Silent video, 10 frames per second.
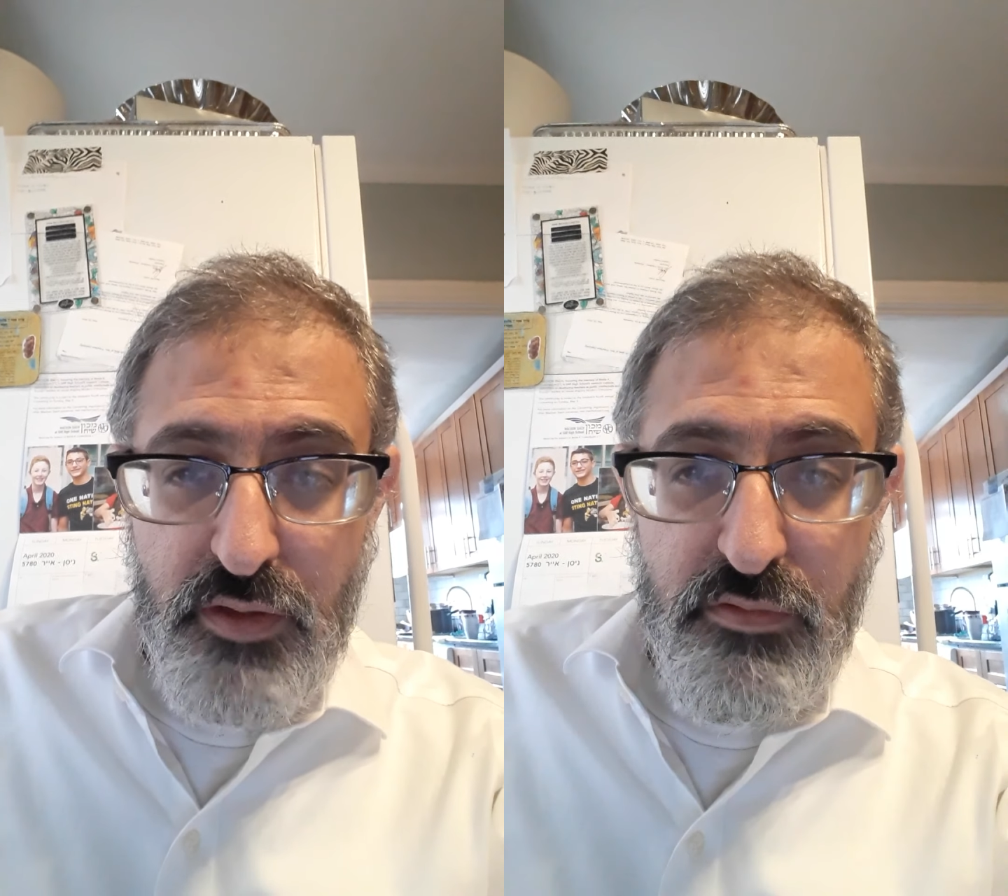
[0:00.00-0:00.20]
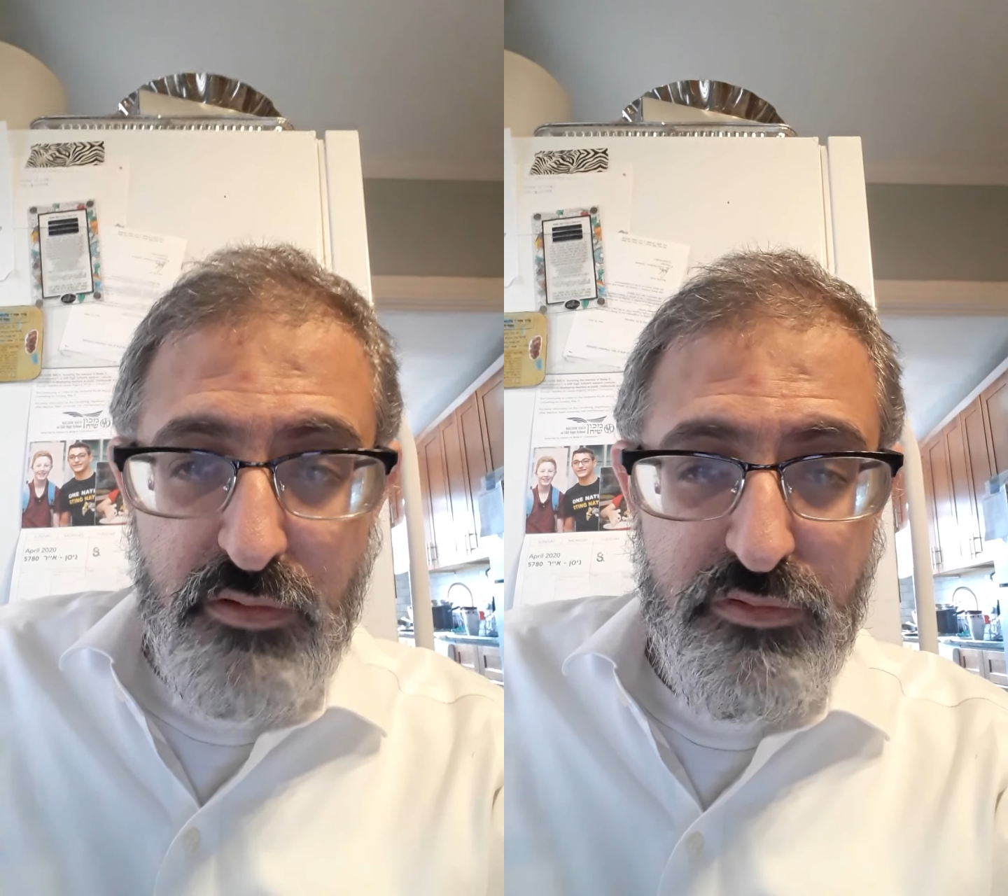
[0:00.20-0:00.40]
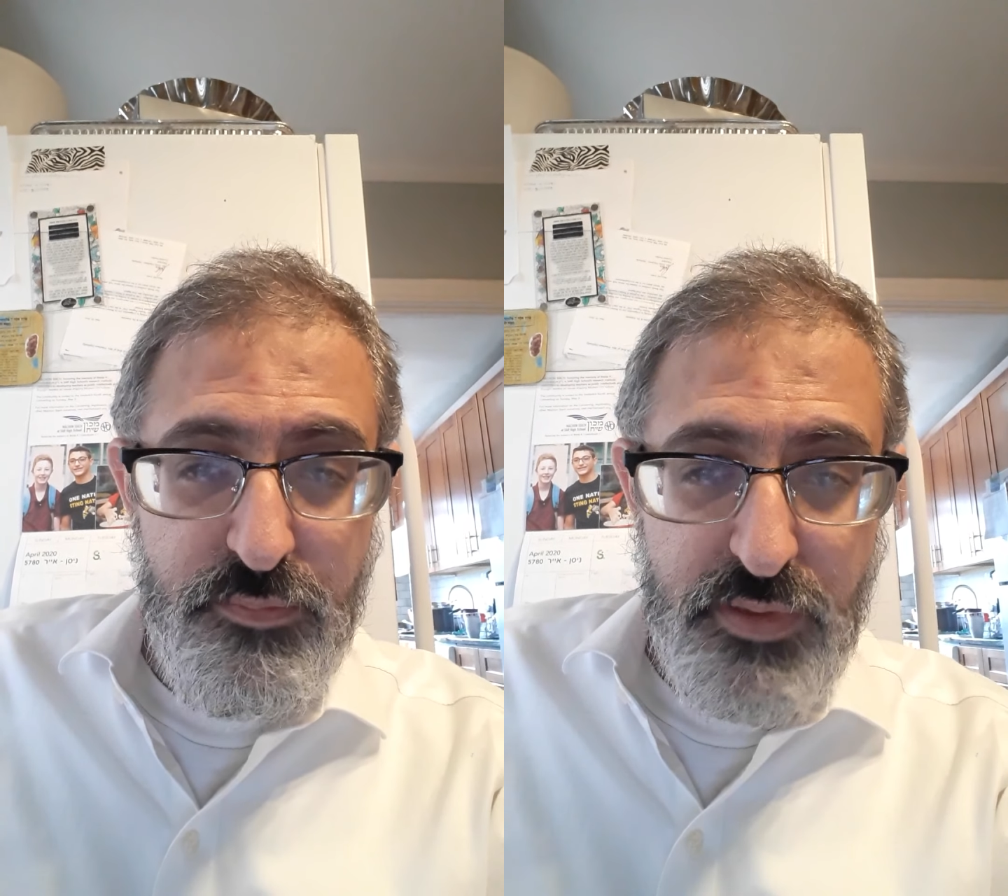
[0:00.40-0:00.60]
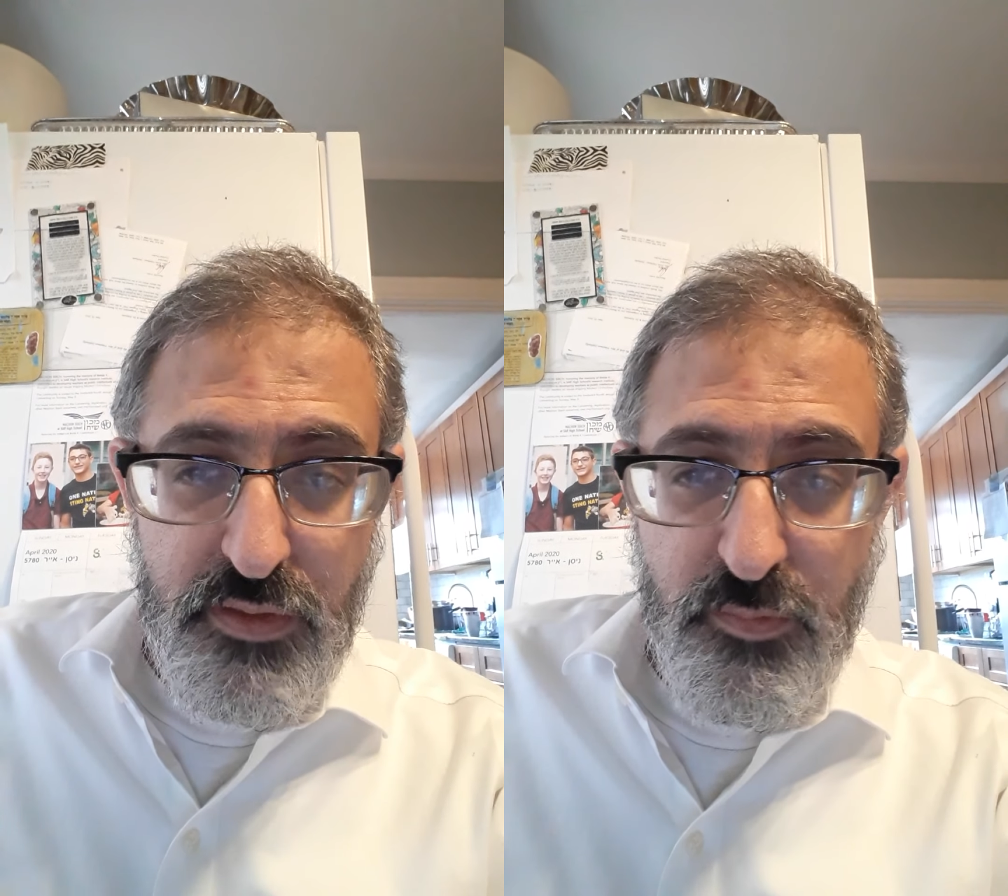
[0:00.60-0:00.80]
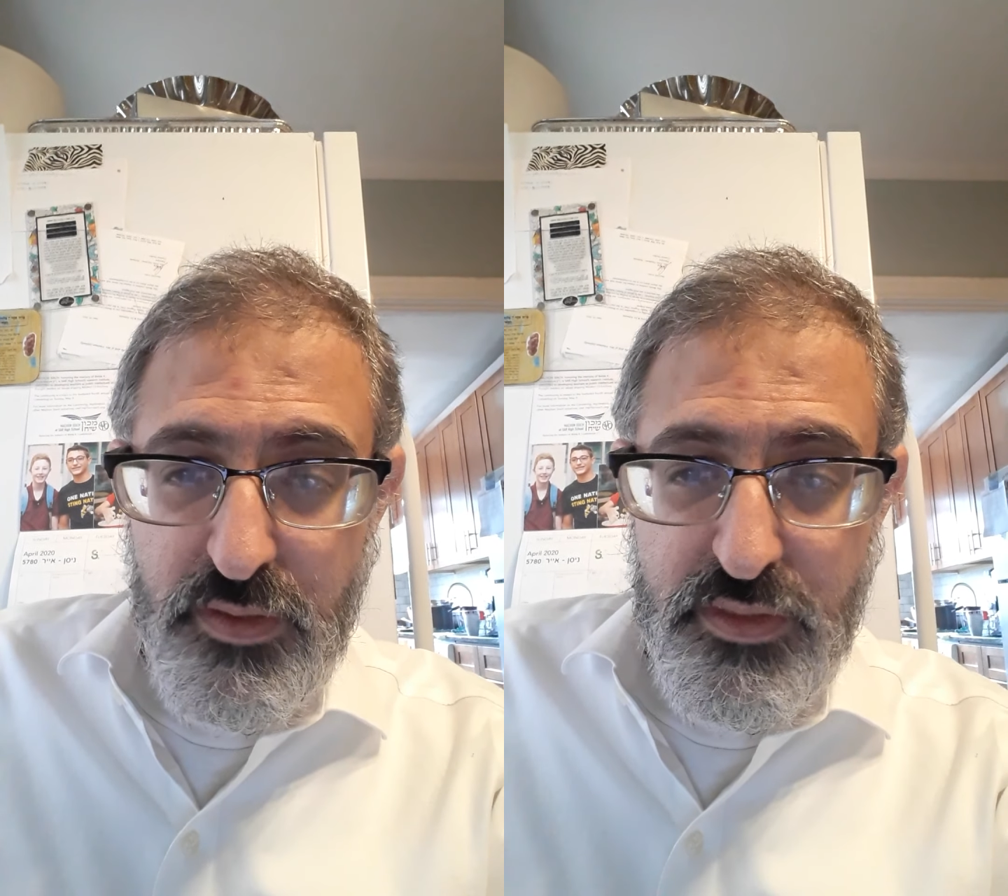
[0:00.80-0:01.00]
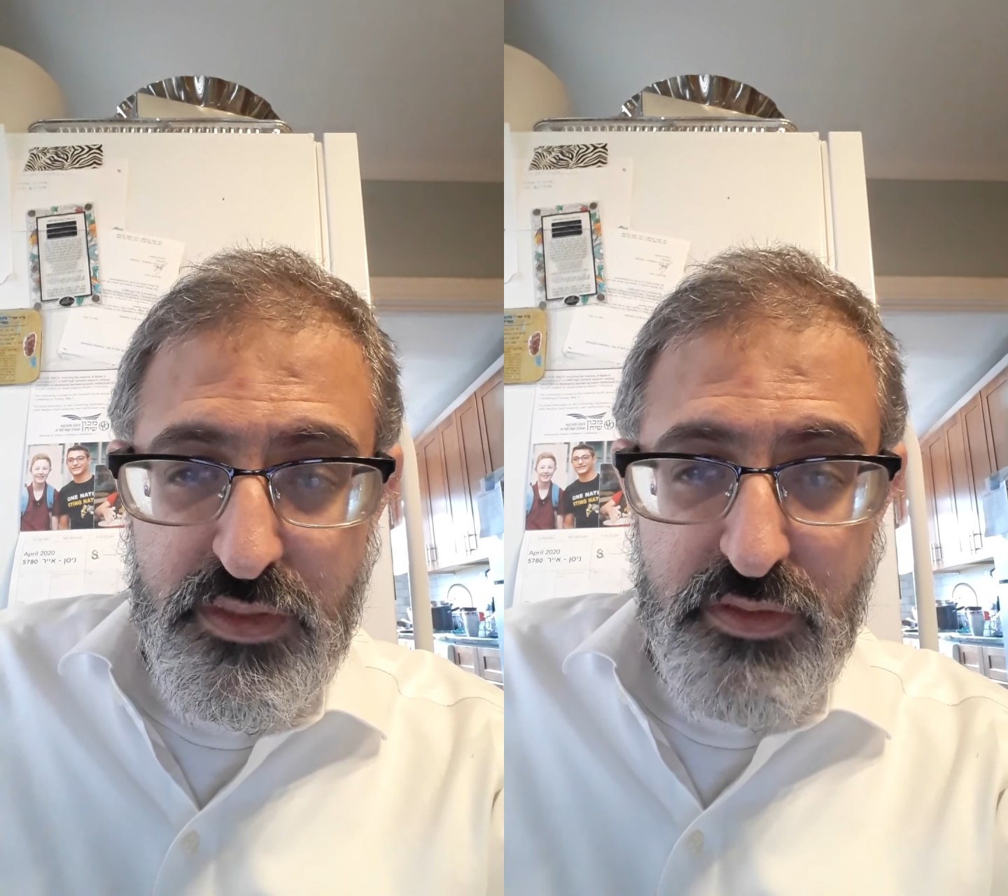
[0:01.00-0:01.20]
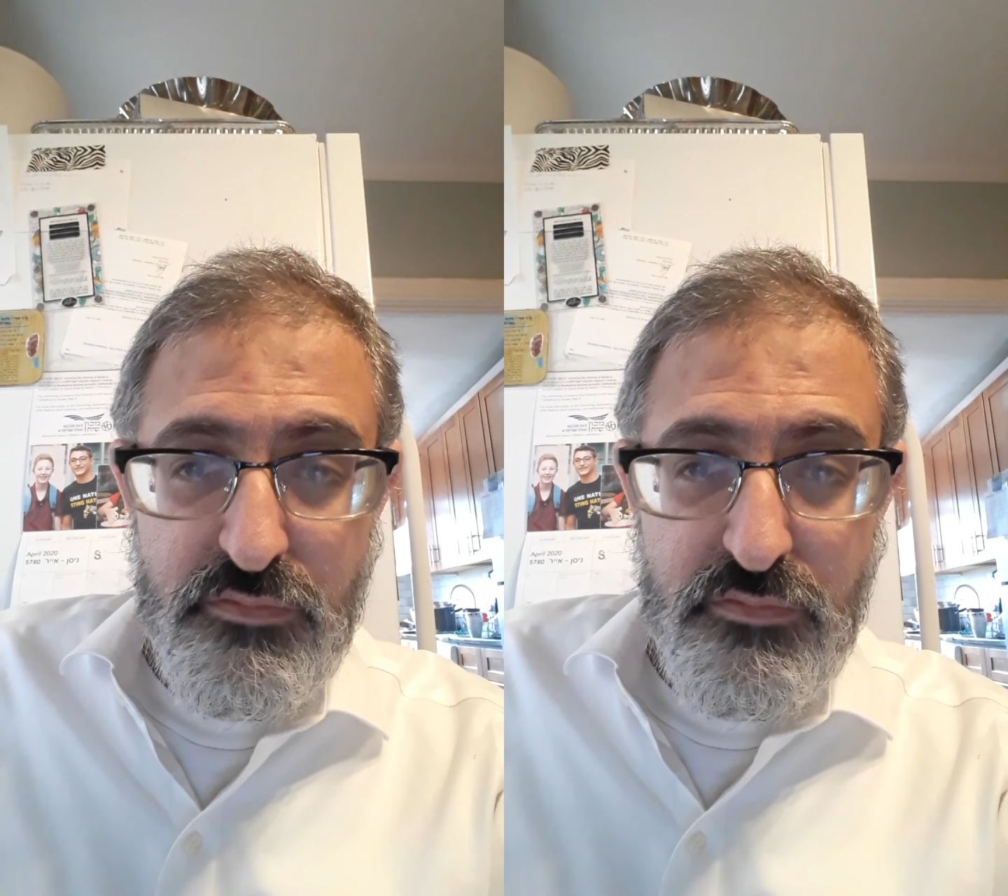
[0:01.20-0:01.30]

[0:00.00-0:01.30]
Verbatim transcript: Rav Rabinovitch